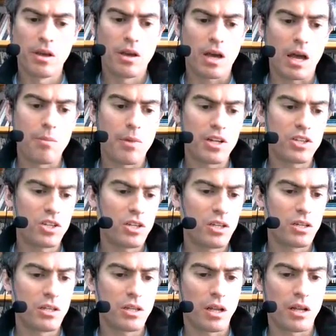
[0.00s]
I
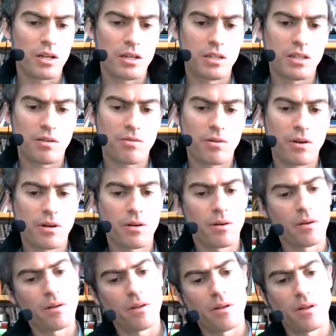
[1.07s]
mentioned different,
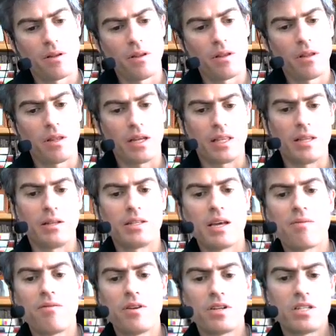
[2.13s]
like the
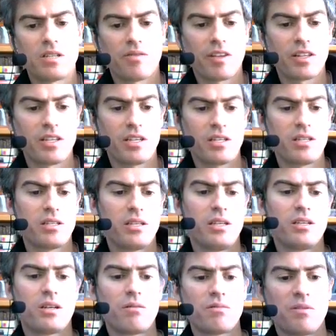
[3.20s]
definitions of consistency in
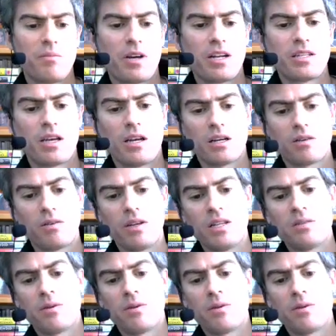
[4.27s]
terms of monotonic reads,